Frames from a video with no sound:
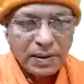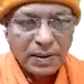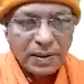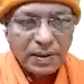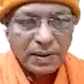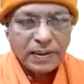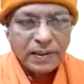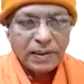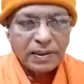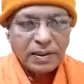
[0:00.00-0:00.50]

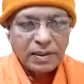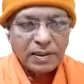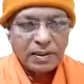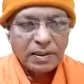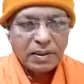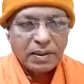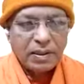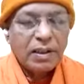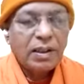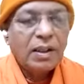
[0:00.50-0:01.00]

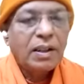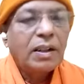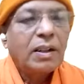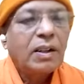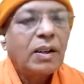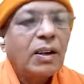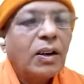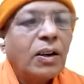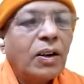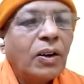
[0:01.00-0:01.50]

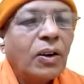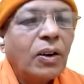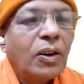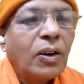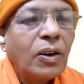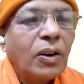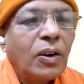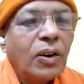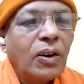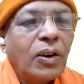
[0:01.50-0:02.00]

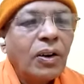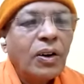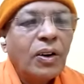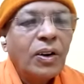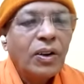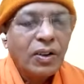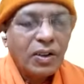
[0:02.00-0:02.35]
(no one is talking)